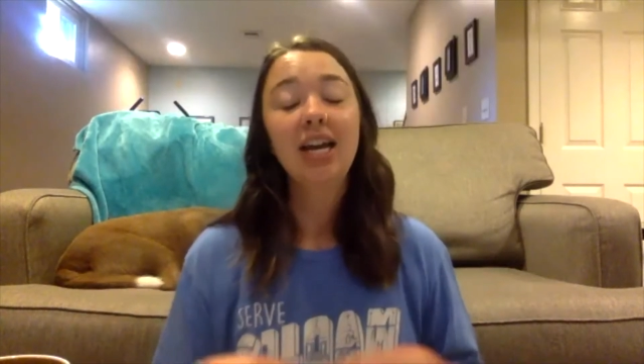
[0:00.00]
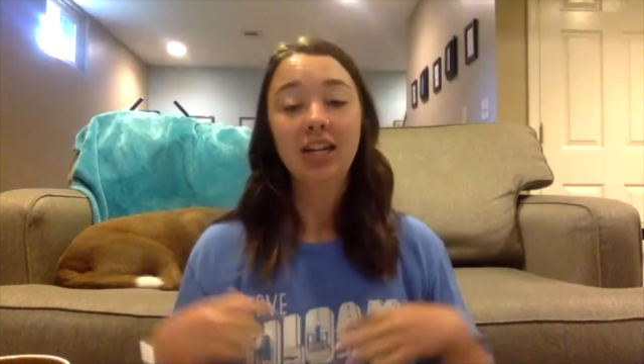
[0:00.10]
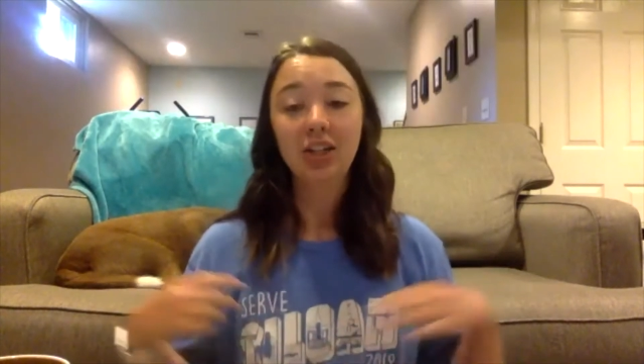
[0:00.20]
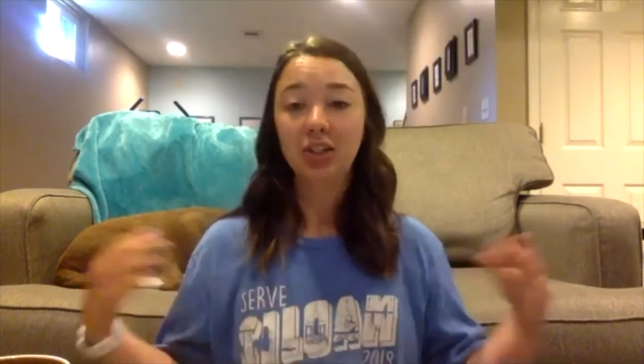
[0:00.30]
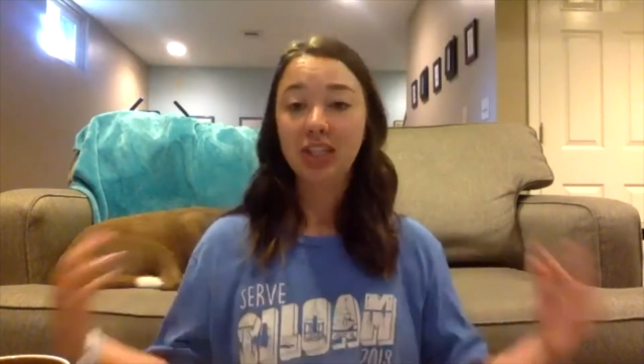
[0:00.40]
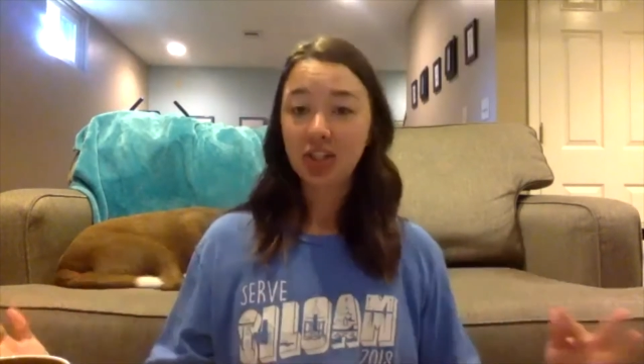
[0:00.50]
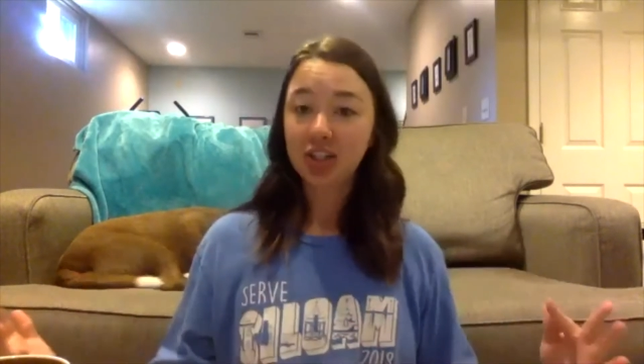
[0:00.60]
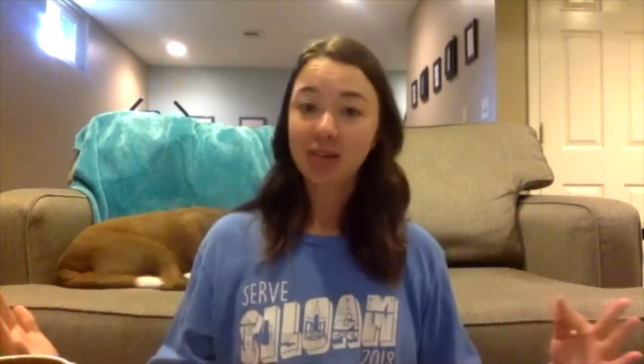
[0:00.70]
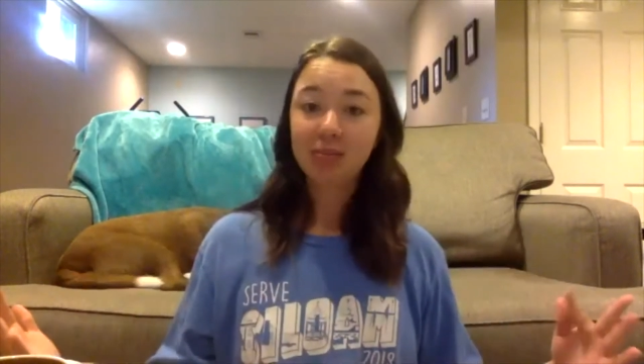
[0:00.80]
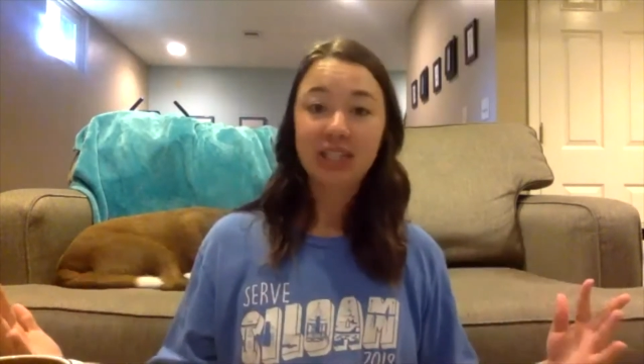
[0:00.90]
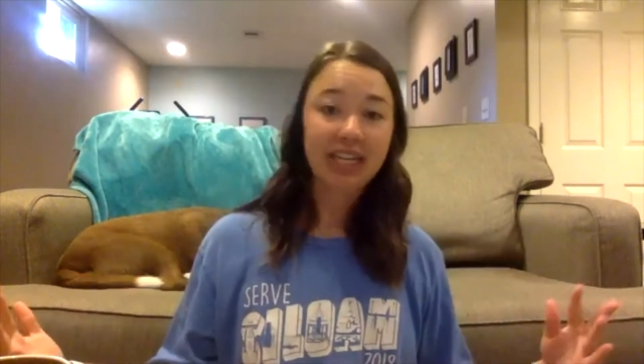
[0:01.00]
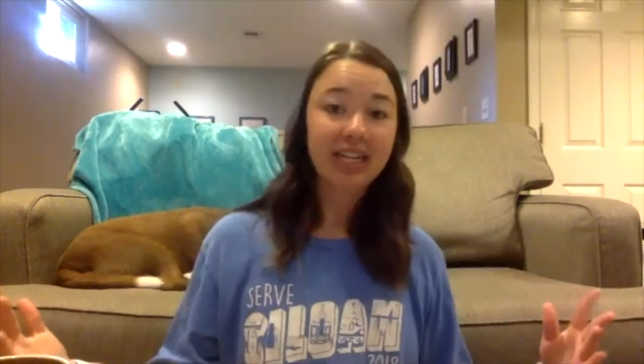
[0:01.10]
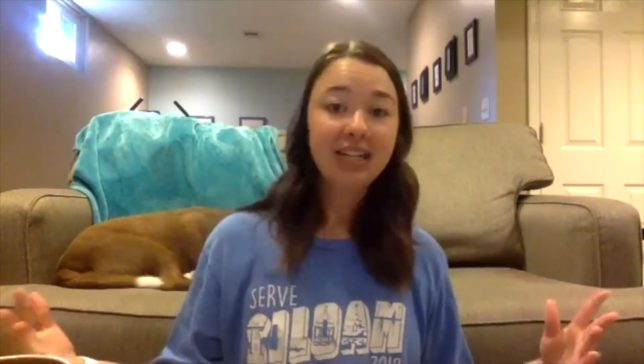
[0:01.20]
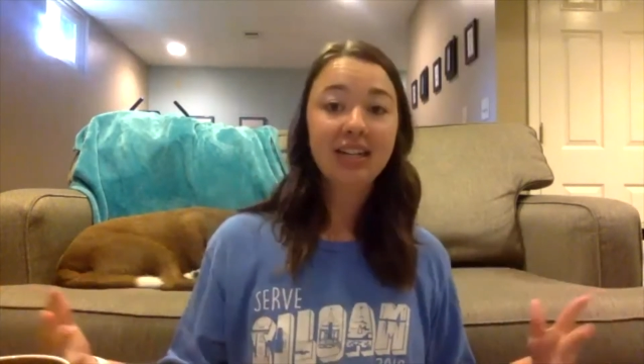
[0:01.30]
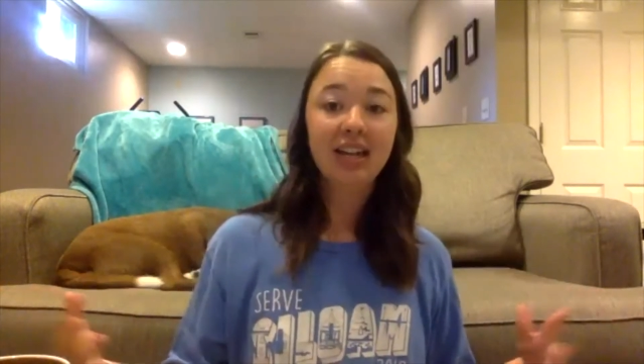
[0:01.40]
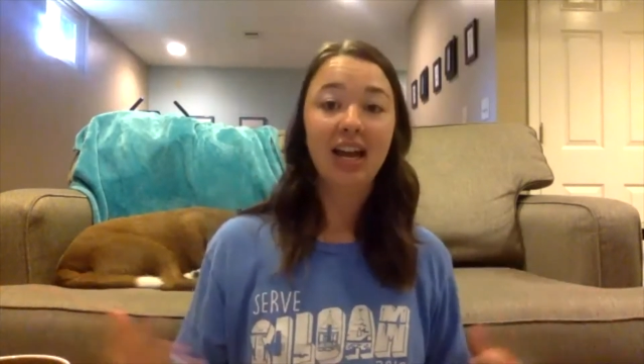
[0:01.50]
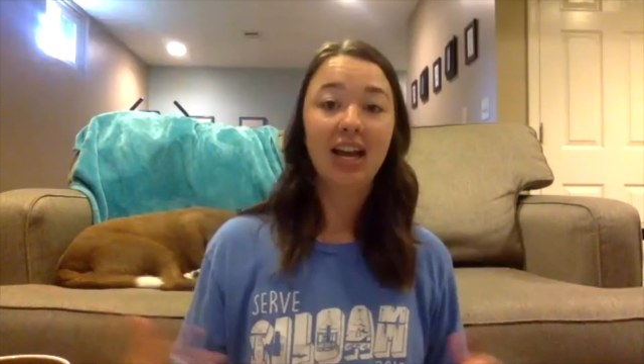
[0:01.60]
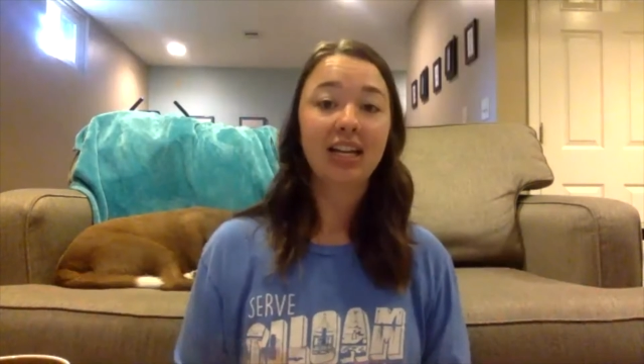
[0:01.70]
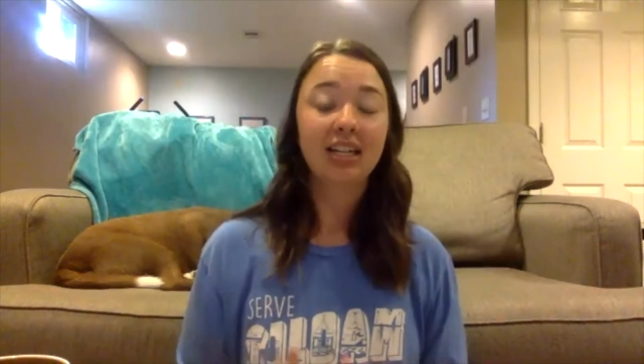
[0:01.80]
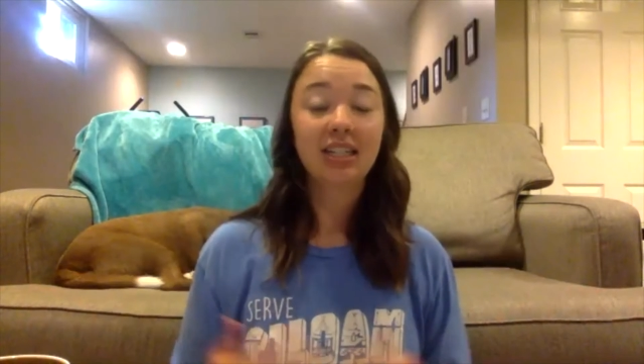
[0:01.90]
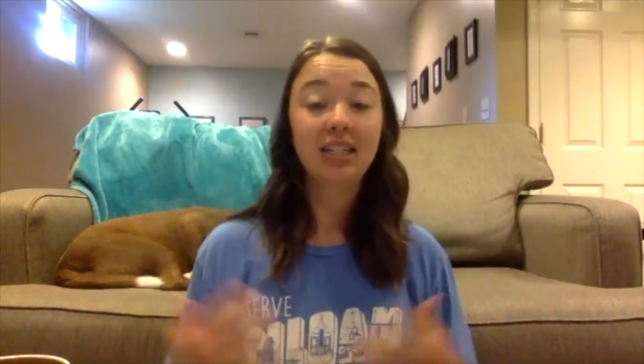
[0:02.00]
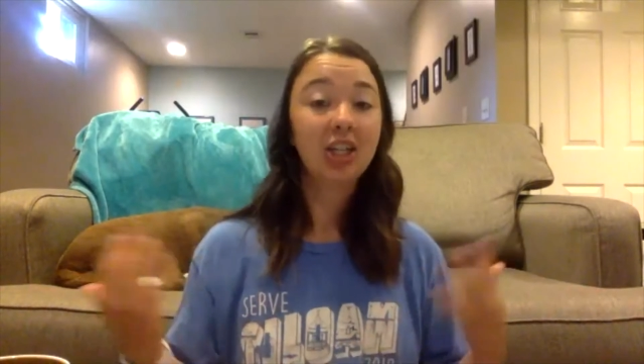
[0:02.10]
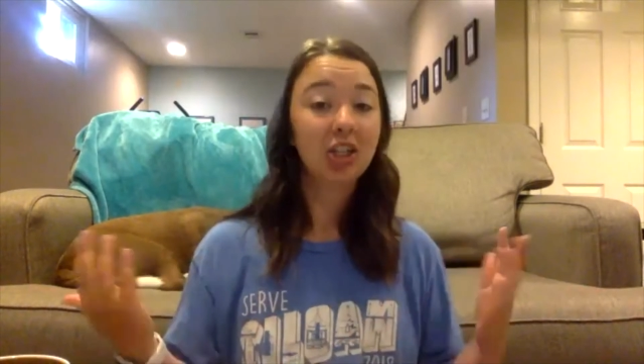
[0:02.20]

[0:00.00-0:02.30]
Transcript: your teacher comes in and he or